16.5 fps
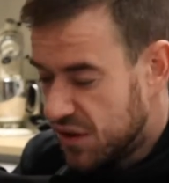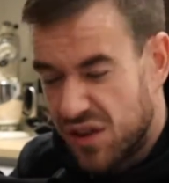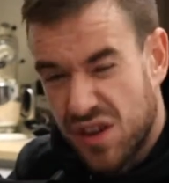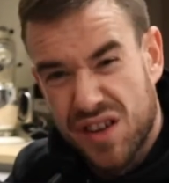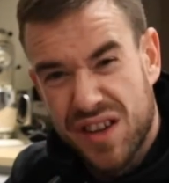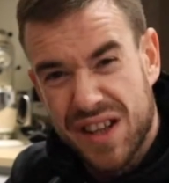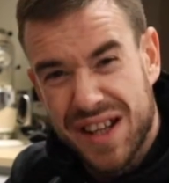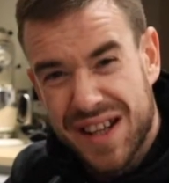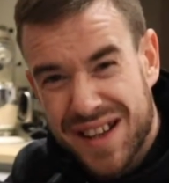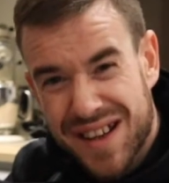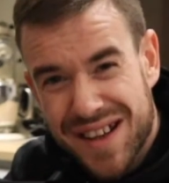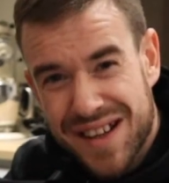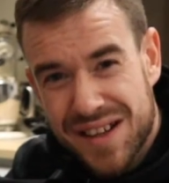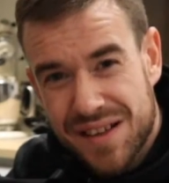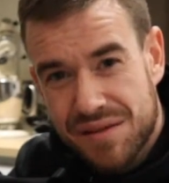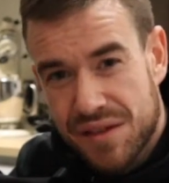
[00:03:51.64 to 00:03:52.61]
dirty
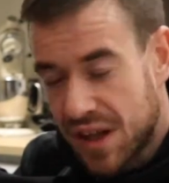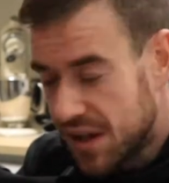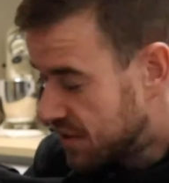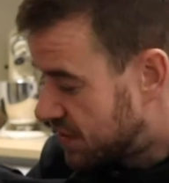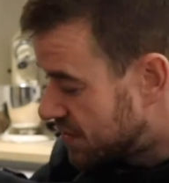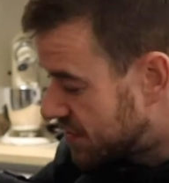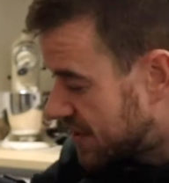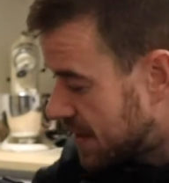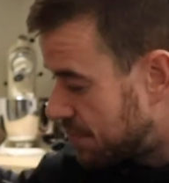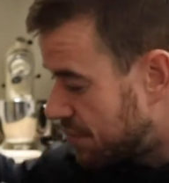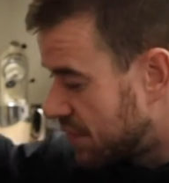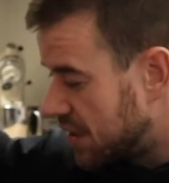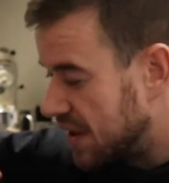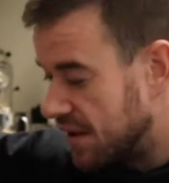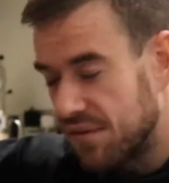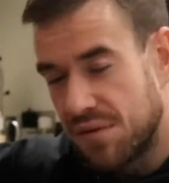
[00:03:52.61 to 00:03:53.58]
kit in and to
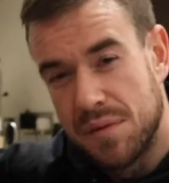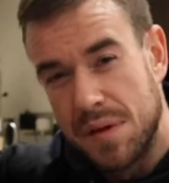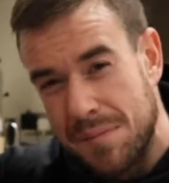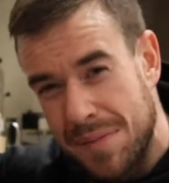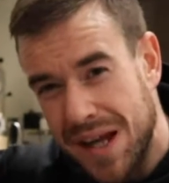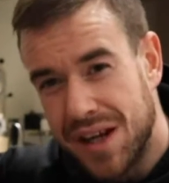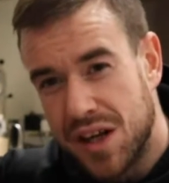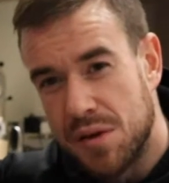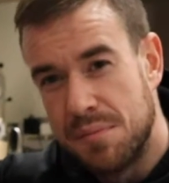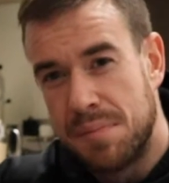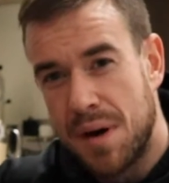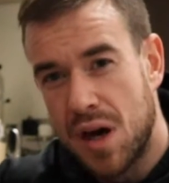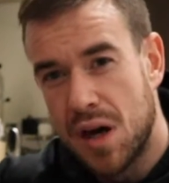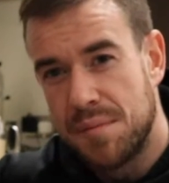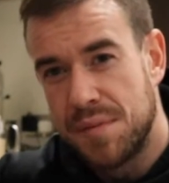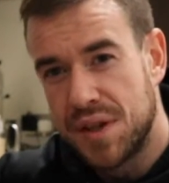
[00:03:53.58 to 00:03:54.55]
separate it from the main
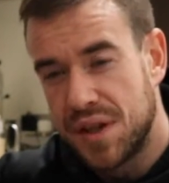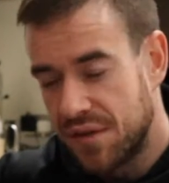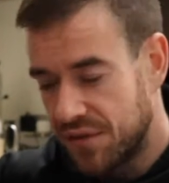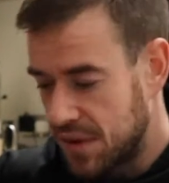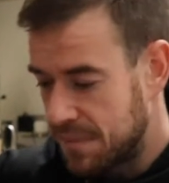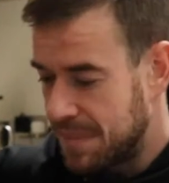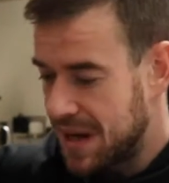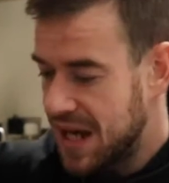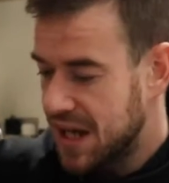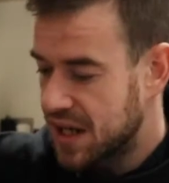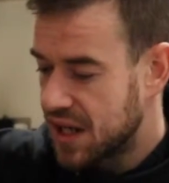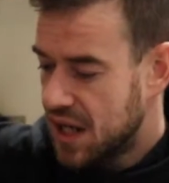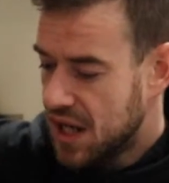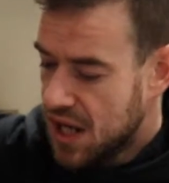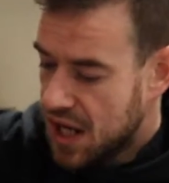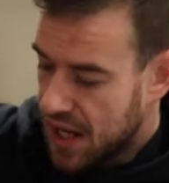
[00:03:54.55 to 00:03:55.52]
compartment of the bag.
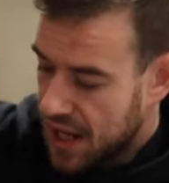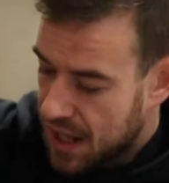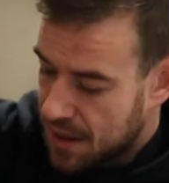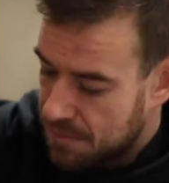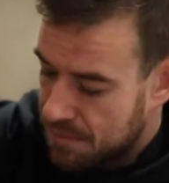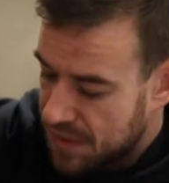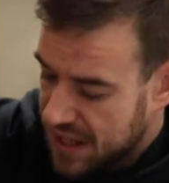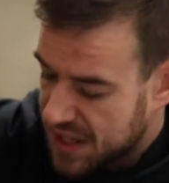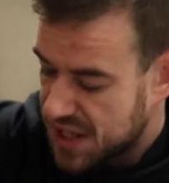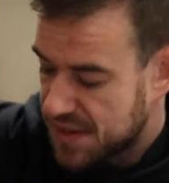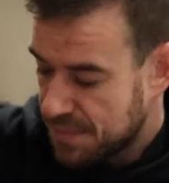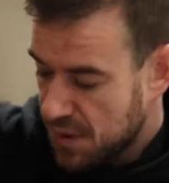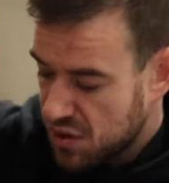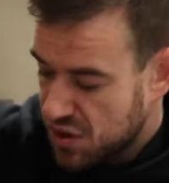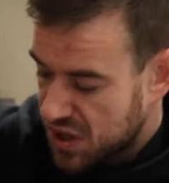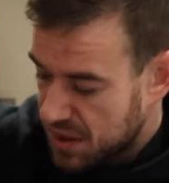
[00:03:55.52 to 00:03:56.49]
It's
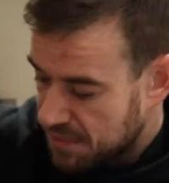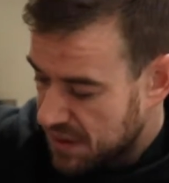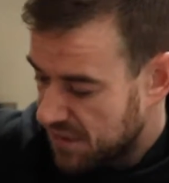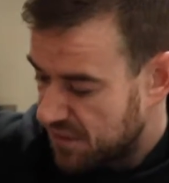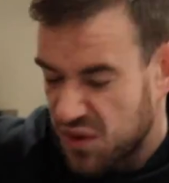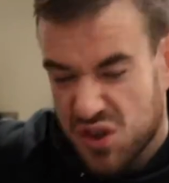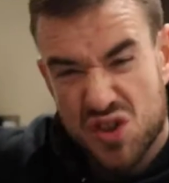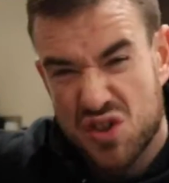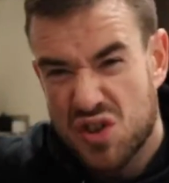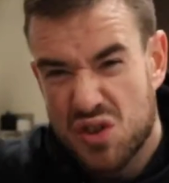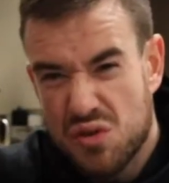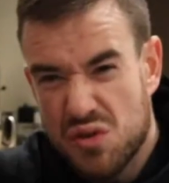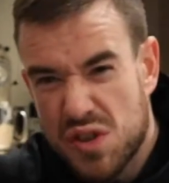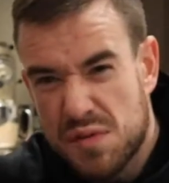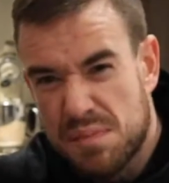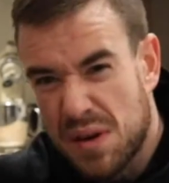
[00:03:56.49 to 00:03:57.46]
supposed to be for
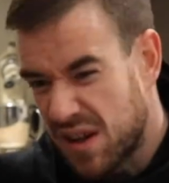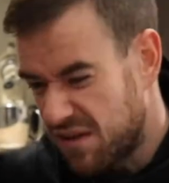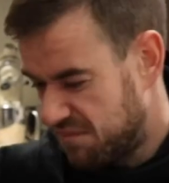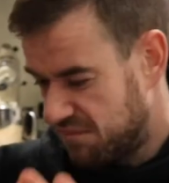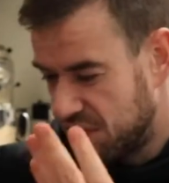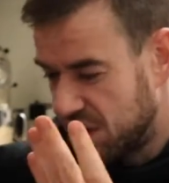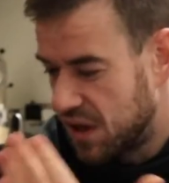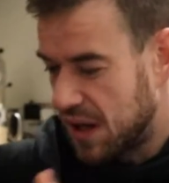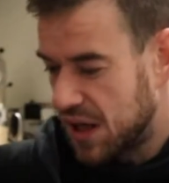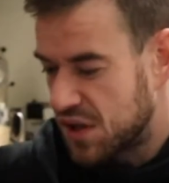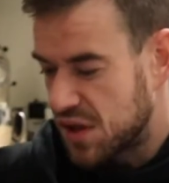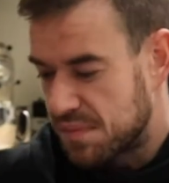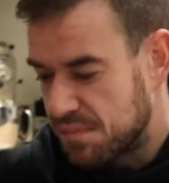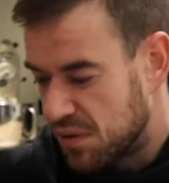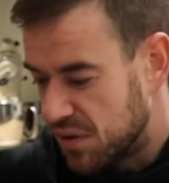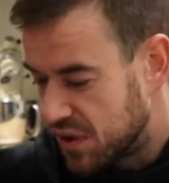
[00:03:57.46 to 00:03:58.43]
shoes, but you know, I
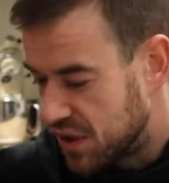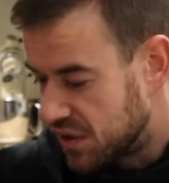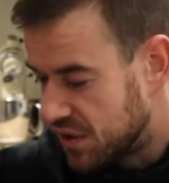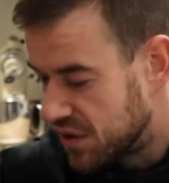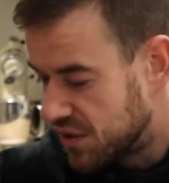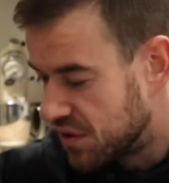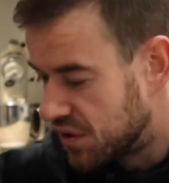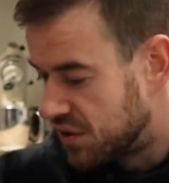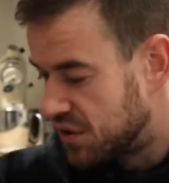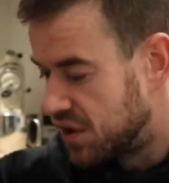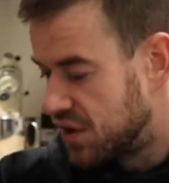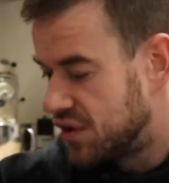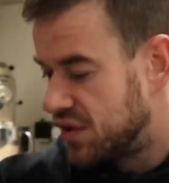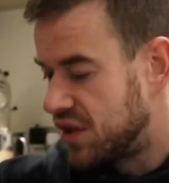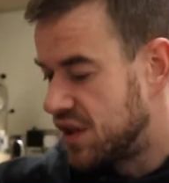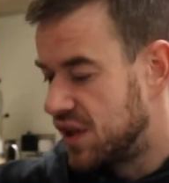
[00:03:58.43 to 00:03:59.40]
just put the sort of
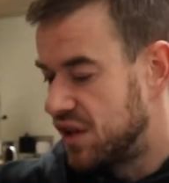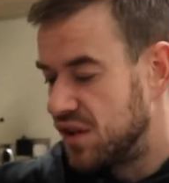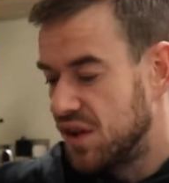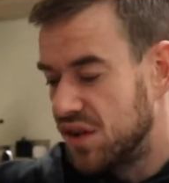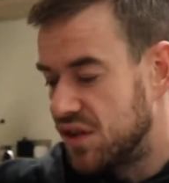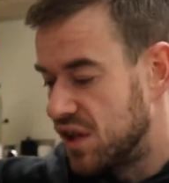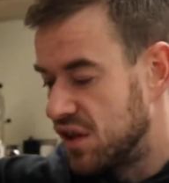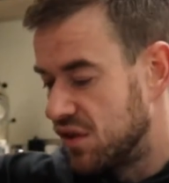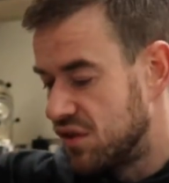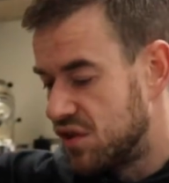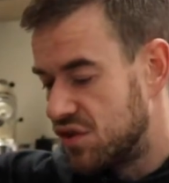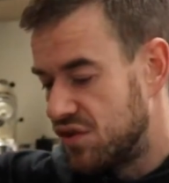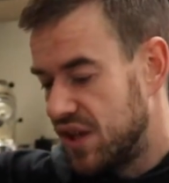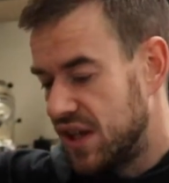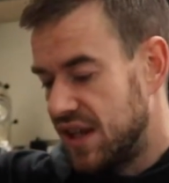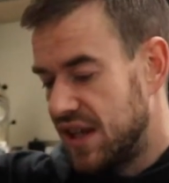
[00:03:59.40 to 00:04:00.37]
dirty
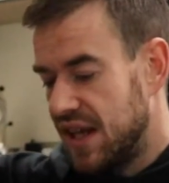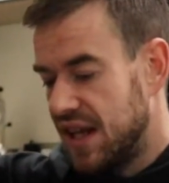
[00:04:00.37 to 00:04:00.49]
laundry in